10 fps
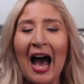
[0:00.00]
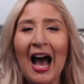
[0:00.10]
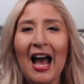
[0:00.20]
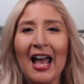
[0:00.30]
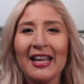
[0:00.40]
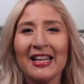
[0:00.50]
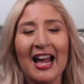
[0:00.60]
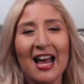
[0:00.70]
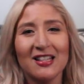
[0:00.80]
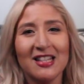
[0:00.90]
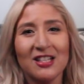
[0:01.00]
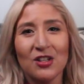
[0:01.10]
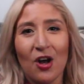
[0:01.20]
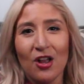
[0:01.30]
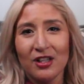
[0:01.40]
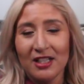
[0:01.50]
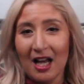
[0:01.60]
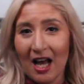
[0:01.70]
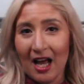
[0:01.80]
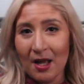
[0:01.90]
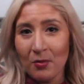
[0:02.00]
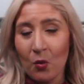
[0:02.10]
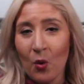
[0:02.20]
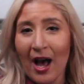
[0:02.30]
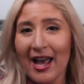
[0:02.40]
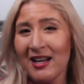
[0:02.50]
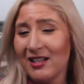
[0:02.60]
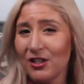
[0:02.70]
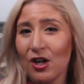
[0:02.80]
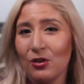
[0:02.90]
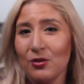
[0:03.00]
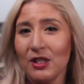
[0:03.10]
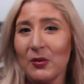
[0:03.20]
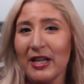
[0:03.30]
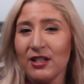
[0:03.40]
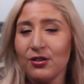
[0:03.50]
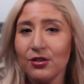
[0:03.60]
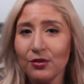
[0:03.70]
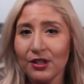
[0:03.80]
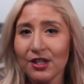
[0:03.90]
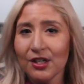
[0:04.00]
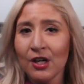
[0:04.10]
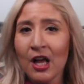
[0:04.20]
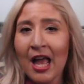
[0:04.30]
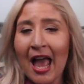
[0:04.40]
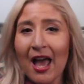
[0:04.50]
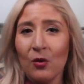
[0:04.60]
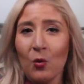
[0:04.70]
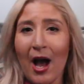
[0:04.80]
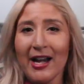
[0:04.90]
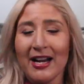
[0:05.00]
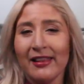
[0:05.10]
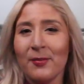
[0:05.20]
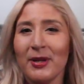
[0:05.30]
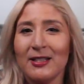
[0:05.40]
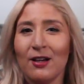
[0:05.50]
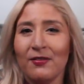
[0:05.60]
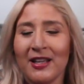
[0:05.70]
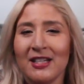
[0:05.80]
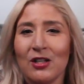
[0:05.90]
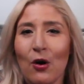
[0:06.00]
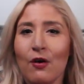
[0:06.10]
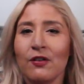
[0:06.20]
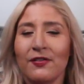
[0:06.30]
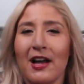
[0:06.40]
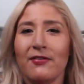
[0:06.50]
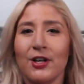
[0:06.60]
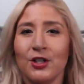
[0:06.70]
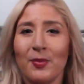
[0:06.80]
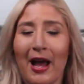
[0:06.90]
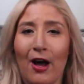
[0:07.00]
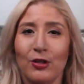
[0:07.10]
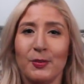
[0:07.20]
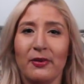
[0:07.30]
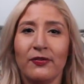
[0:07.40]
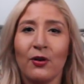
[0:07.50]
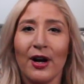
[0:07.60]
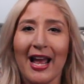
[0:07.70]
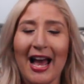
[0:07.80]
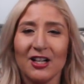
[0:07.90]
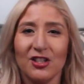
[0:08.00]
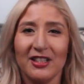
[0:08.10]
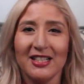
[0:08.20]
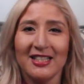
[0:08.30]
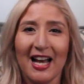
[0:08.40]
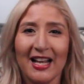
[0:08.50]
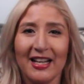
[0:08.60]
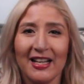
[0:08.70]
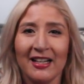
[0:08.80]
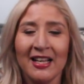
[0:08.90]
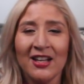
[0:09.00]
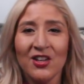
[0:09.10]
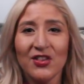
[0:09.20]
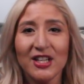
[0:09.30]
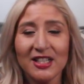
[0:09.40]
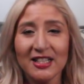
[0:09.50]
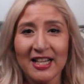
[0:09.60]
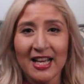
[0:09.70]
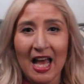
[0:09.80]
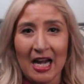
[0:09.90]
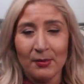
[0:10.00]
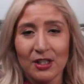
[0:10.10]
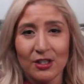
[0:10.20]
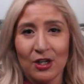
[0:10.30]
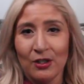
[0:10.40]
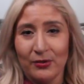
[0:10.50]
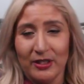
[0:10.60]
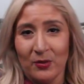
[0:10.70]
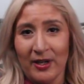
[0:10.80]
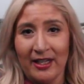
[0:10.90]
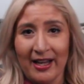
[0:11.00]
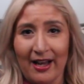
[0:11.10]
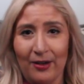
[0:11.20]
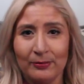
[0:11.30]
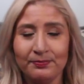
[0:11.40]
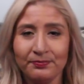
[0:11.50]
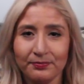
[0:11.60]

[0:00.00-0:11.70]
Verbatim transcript: I get asked this all the time, why I didn't start losing weight sooner, and why did I let myself get to over 500 pounds before I actually decided this is it and to start losing weight now.